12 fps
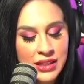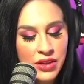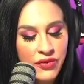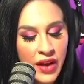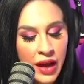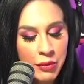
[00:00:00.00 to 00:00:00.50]
and
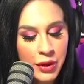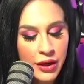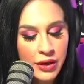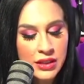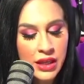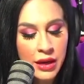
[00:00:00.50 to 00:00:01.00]
family are
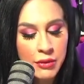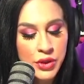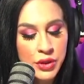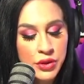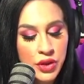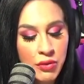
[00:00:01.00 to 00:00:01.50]
saying I'm
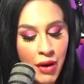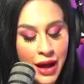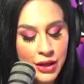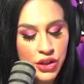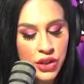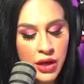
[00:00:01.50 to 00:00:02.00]
doing too
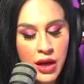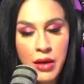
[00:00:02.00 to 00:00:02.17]
much,